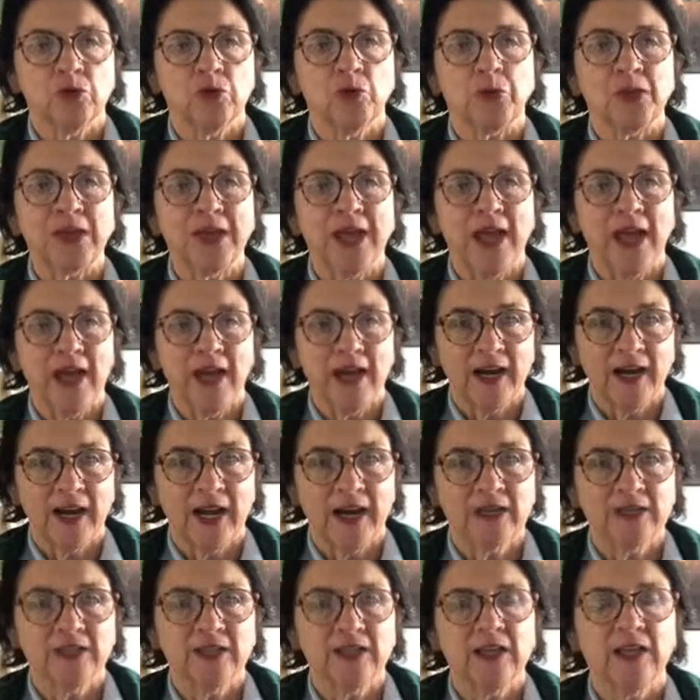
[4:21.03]
It will be added
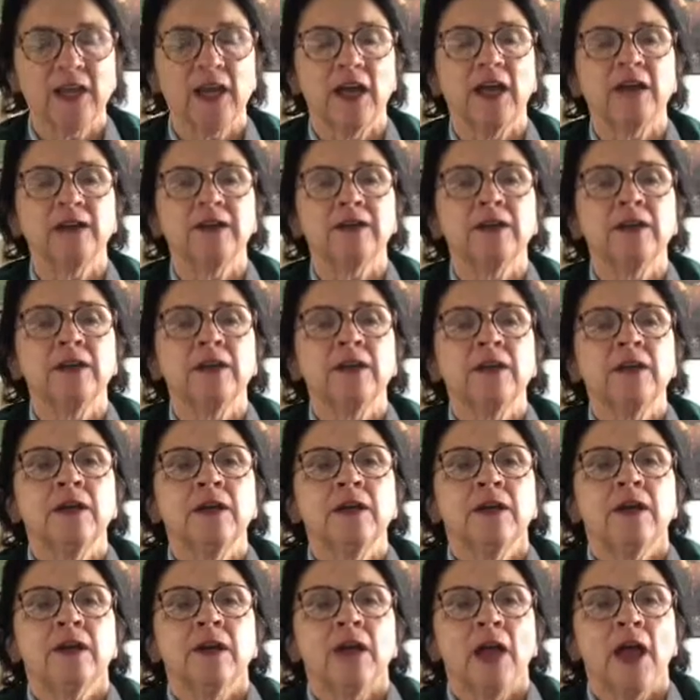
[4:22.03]
on to the end,
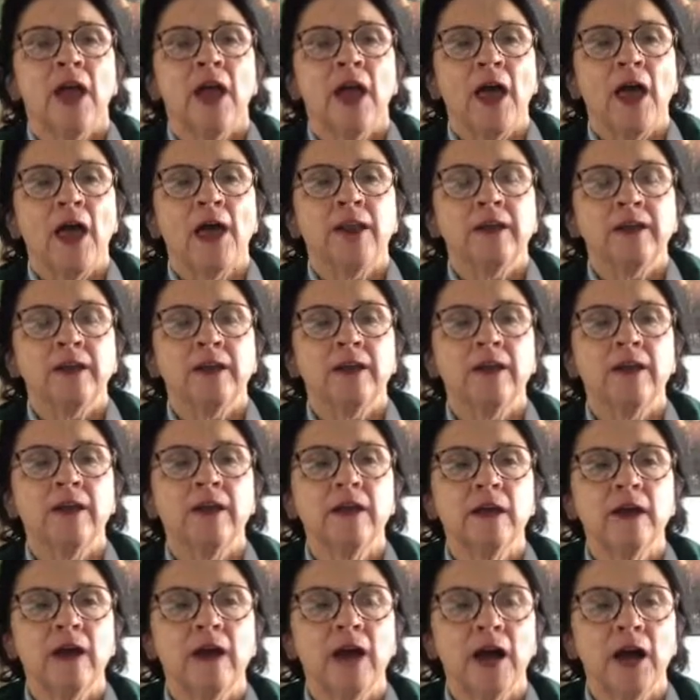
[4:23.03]
and
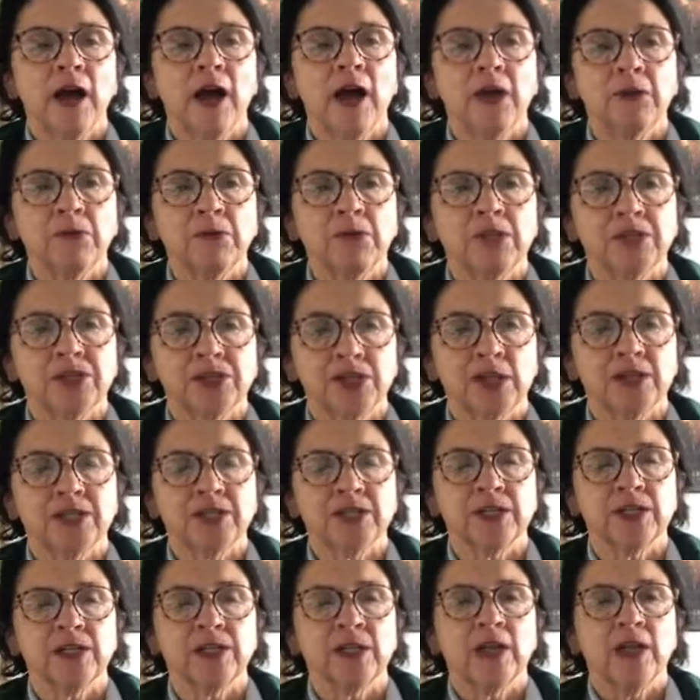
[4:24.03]
I will
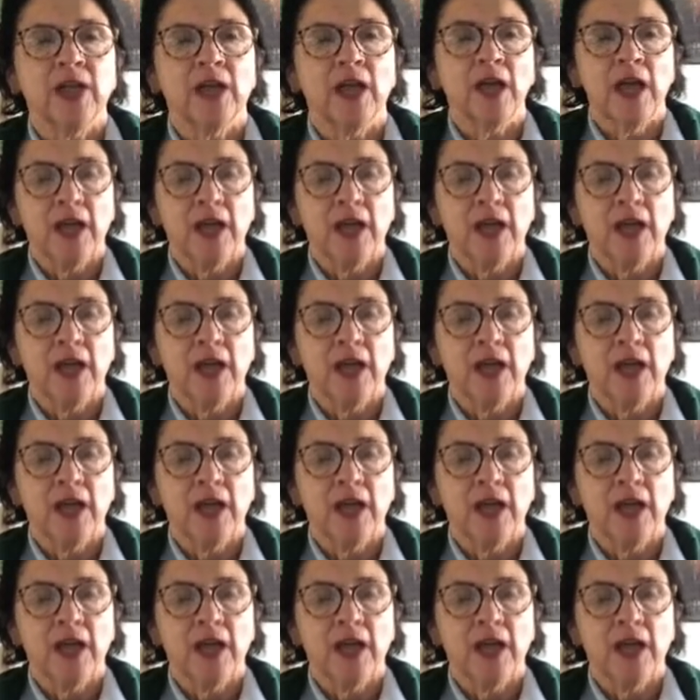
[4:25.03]
adjust it,